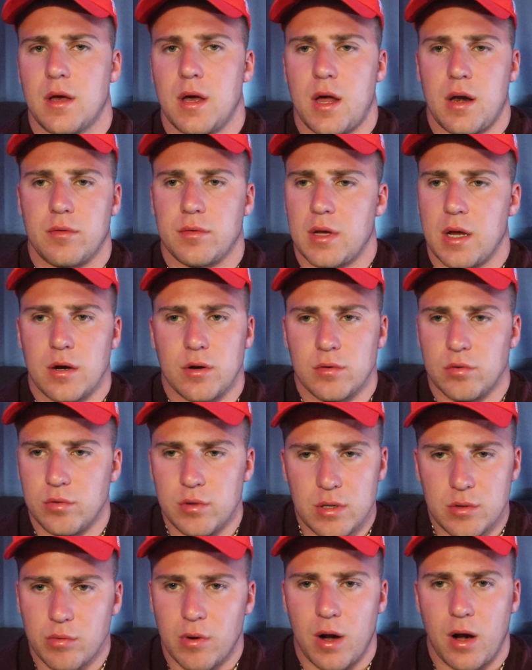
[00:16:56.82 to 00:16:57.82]
I don't care
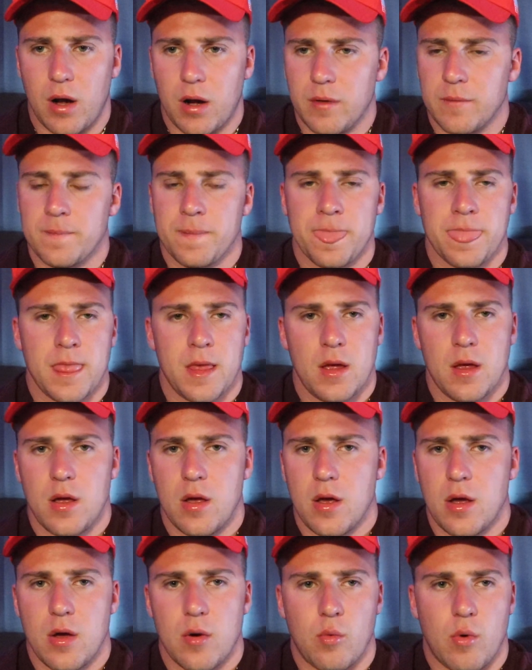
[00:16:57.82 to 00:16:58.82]
who you are,
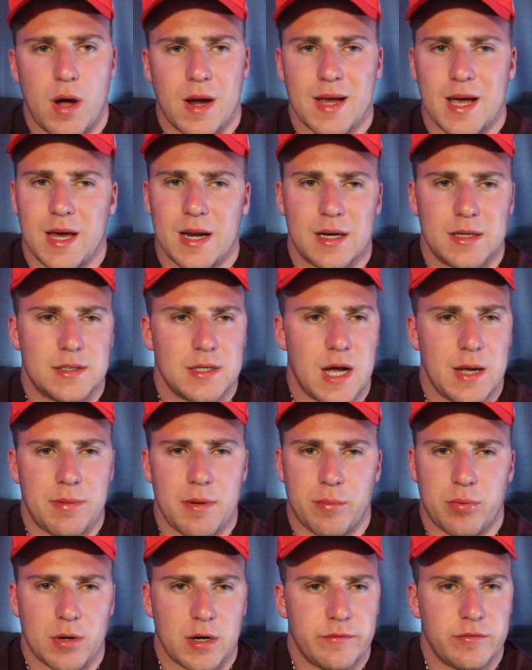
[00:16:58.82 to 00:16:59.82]
what kind of type
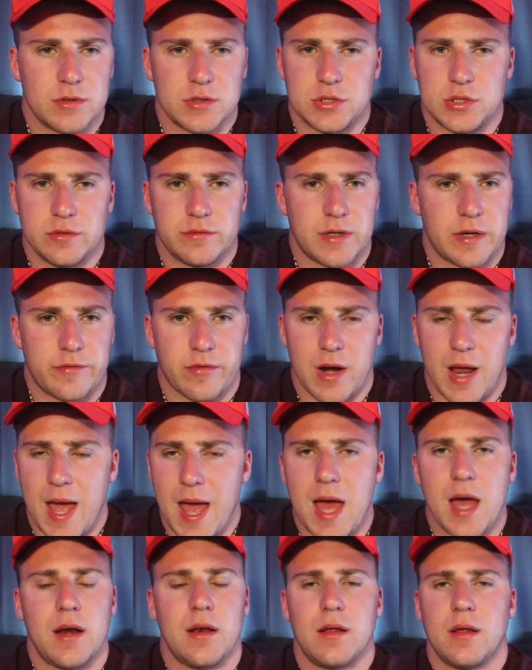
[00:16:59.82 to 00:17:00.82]
of privilege you've ever
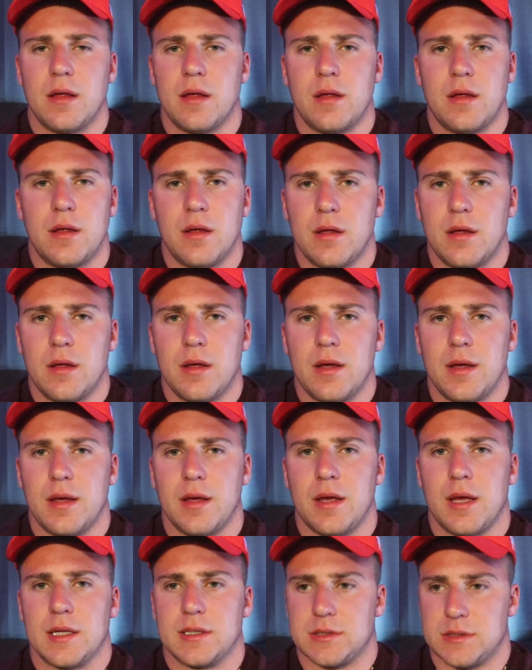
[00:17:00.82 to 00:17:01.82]
had.
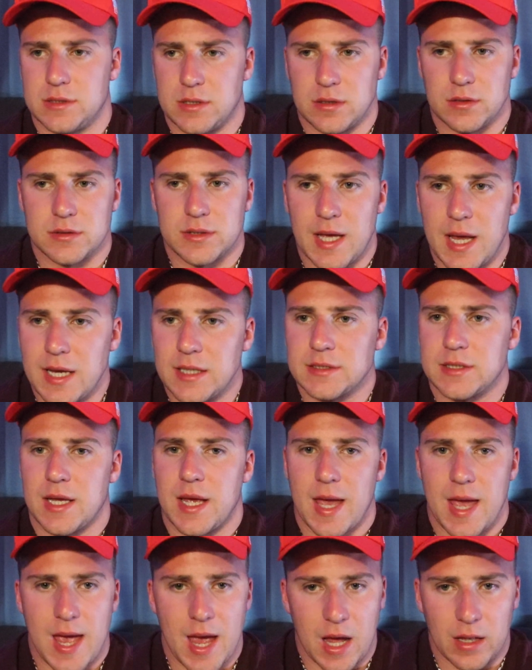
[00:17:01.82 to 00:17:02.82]
It still
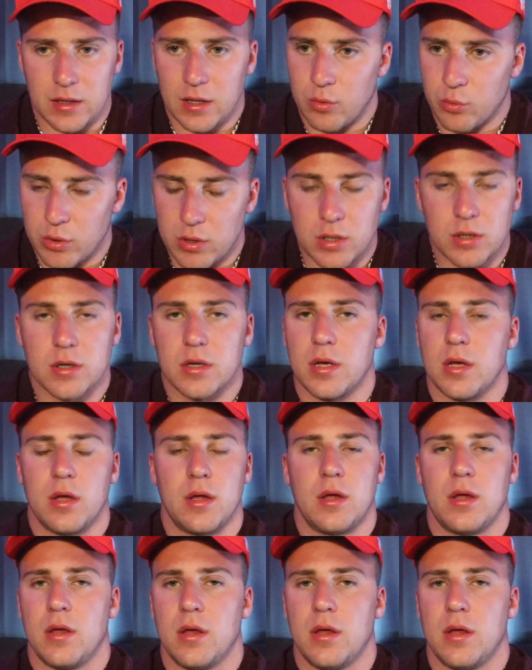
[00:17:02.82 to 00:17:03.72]
takes hella work.